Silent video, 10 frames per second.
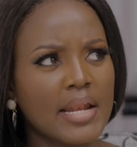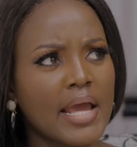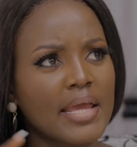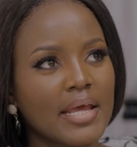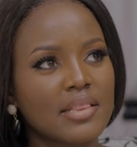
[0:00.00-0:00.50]
And
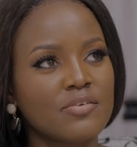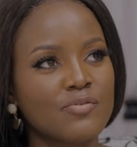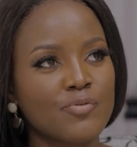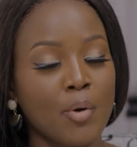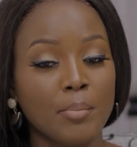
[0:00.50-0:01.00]
I get
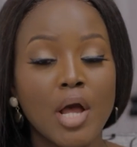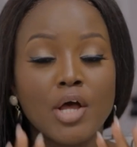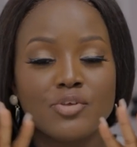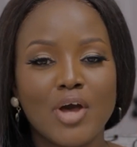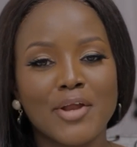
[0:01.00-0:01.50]
this from,
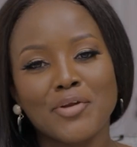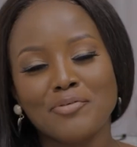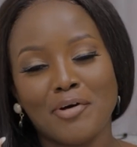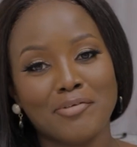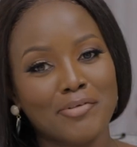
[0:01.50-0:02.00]
so I don't know
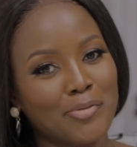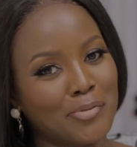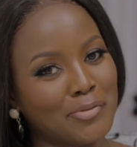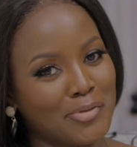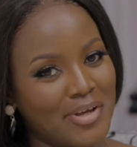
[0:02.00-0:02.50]
if I've ever
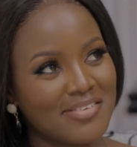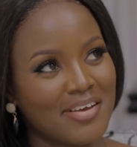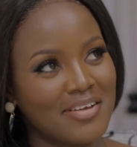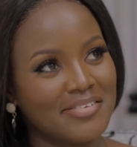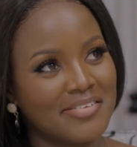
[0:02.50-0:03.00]
told you guys,
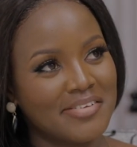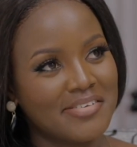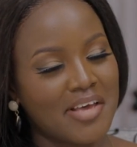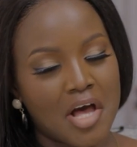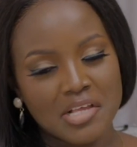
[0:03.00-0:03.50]
I
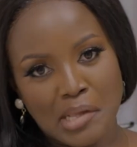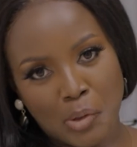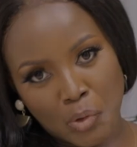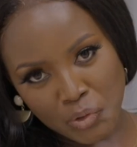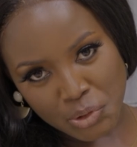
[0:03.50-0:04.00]
did
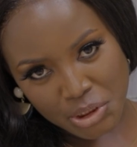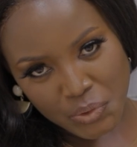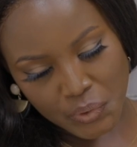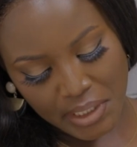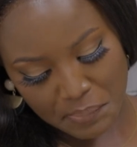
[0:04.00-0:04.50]

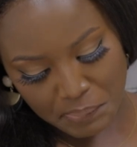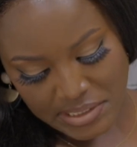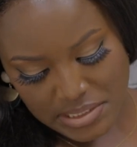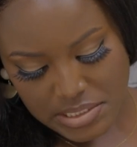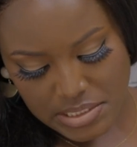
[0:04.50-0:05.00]
psychology on
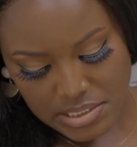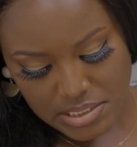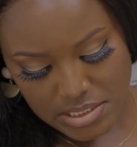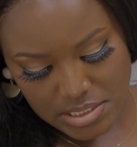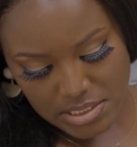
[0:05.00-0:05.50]
campus.
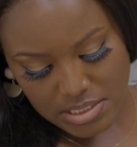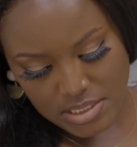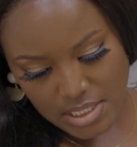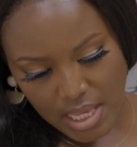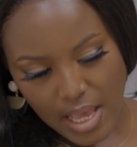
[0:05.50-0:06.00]

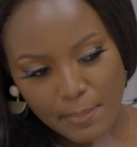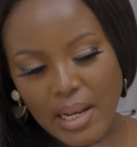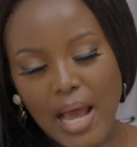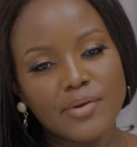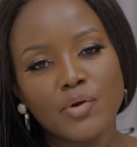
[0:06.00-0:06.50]

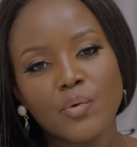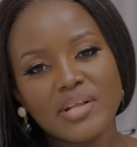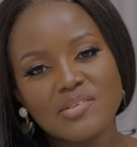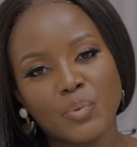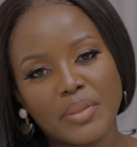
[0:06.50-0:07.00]
But I don't know
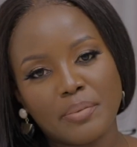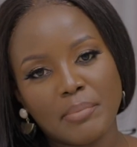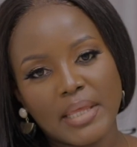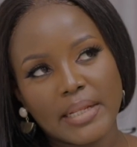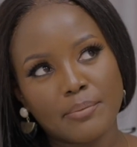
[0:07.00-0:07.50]
what's with
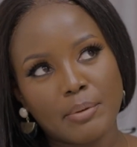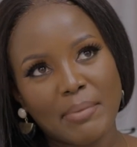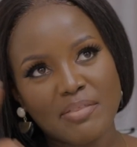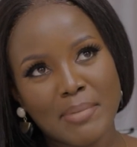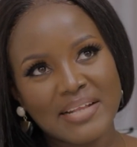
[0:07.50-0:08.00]
me, like with
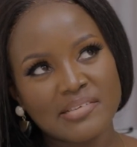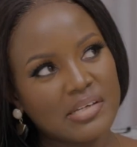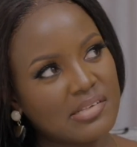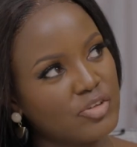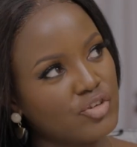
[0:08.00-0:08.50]

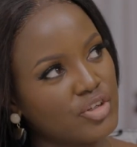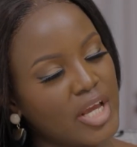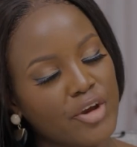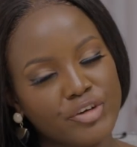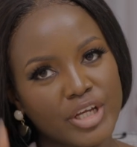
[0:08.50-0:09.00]
mathematics,
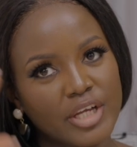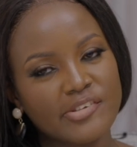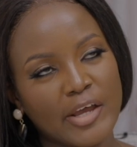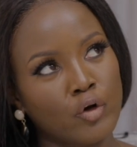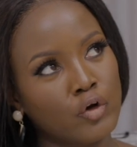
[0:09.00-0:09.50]
engineering,
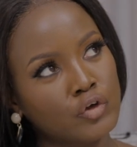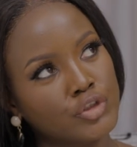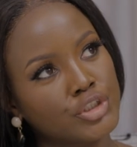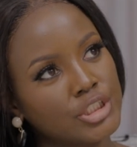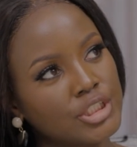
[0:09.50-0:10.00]

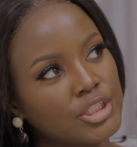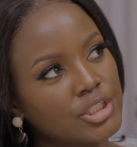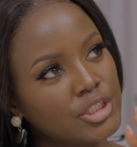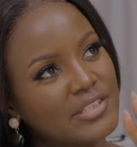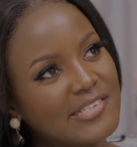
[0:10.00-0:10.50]
psychology,
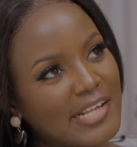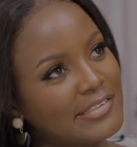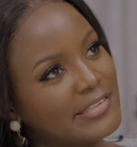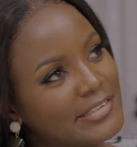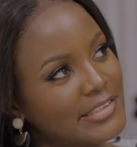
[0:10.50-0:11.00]

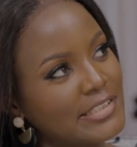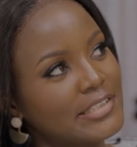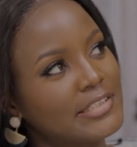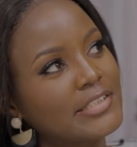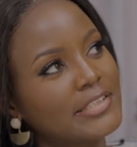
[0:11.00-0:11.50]

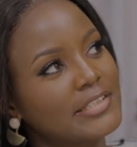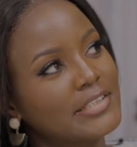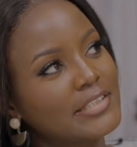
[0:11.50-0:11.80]
statistics.